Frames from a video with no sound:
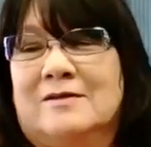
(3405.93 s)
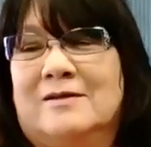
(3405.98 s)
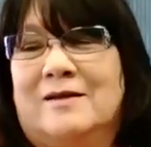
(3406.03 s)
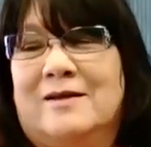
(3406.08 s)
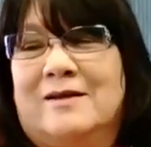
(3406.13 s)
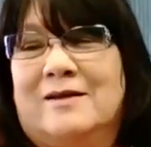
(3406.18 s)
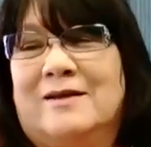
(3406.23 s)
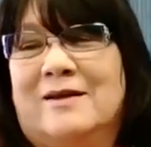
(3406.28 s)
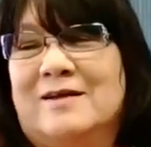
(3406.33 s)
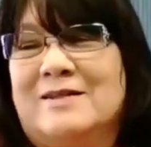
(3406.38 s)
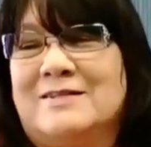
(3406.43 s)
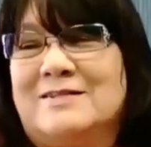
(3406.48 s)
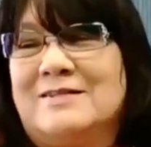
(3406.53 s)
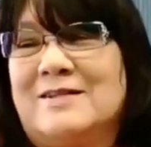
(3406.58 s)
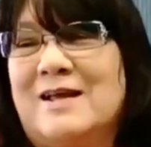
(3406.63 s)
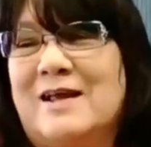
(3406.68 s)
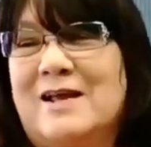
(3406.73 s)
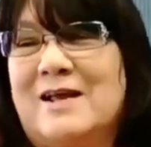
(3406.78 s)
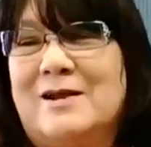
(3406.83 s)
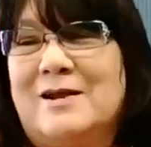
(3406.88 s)
that I
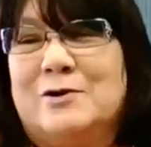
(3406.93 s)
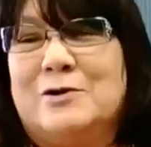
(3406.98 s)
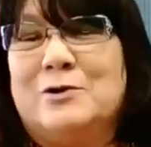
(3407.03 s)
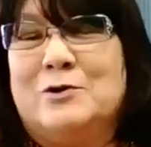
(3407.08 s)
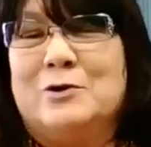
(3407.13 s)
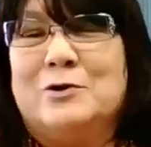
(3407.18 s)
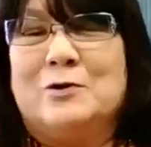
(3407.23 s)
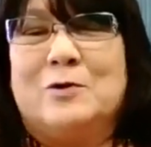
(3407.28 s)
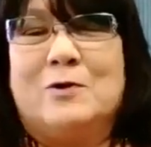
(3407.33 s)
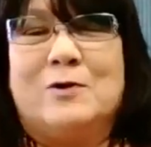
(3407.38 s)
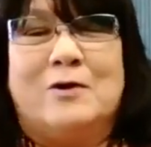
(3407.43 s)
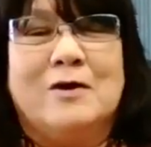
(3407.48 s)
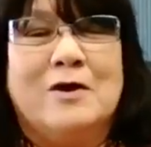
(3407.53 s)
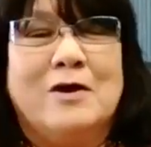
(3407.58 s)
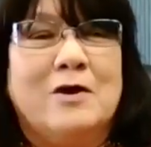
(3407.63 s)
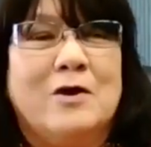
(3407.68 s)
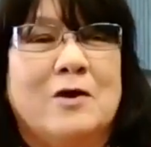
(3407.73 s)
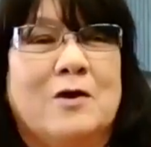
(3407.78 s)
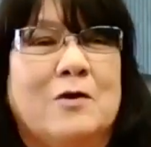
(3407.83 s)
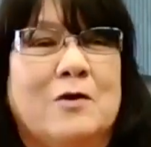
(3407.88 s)
say and do
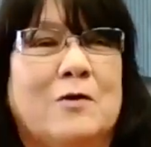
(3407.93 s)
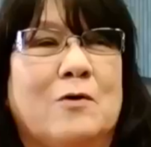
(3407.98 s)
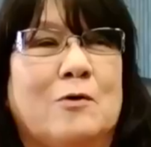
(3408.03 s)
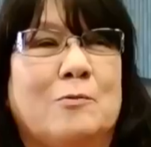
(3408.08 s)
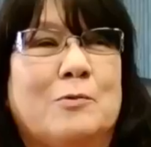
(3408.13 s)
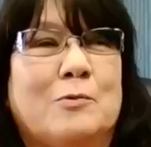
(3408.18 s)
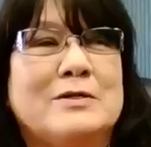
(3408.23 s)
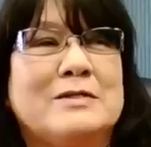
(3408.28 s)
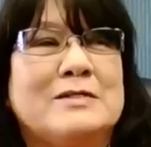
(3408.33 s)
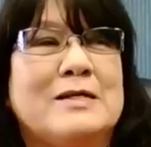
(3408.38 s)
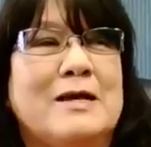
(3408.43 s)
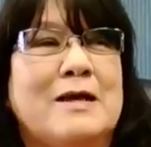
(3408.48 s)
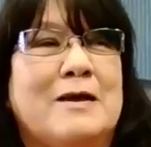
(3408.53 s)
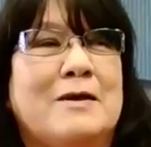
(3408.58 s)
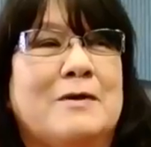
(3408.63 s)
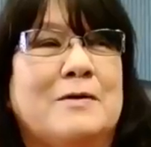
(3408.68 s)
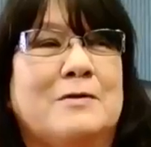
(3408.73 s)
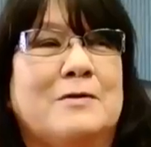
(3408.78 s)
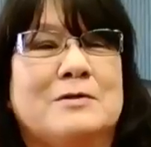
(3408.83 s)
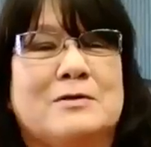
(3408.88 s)
or
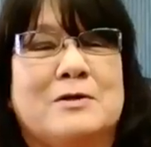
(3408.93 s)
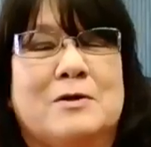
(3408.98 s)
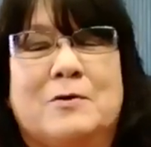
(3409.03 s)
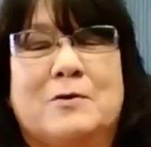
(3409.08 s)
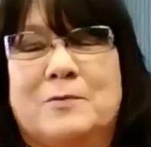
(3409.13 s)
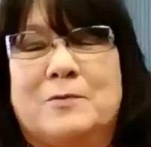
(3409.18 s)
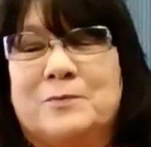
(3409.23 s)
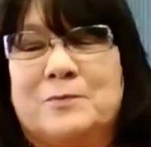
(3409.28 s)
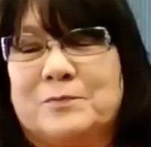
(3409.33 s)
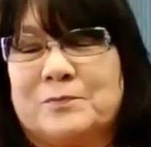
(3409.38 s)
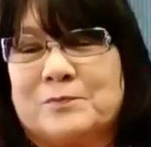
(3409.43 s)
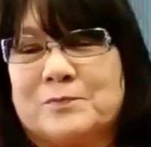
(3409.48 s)
present. So